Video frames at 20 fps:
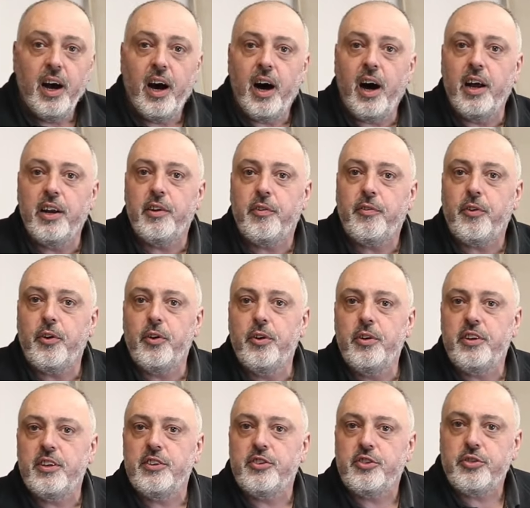on the
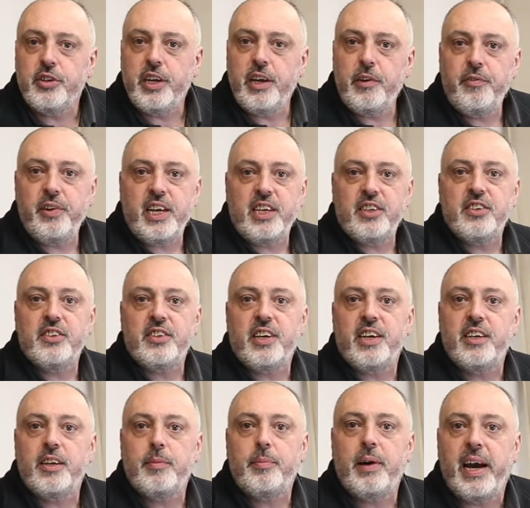front and three fixings
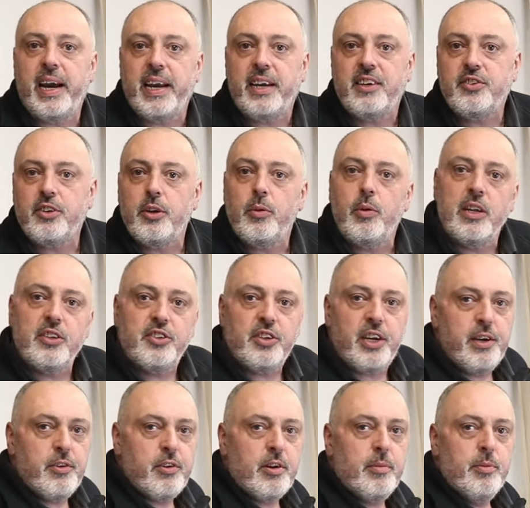on the back, so that once
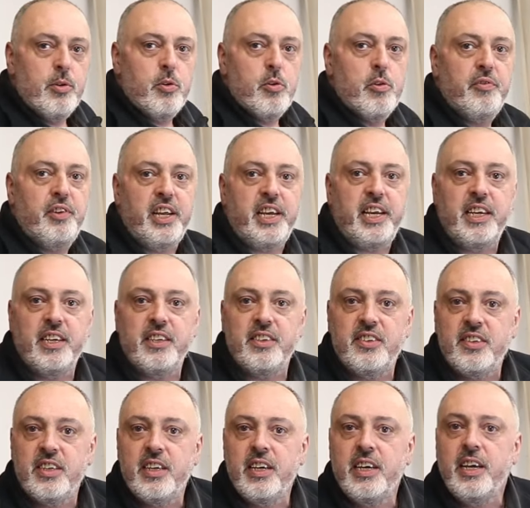I remove
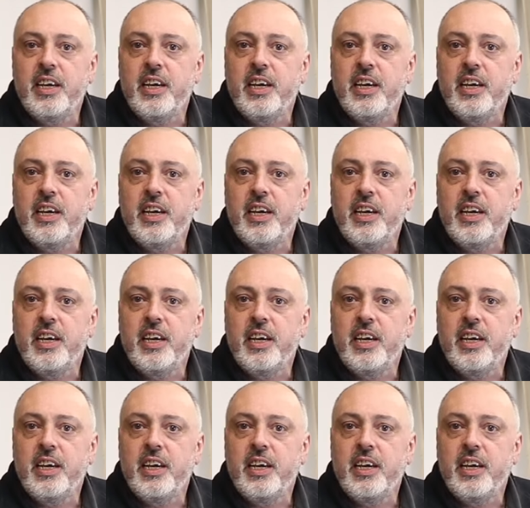these,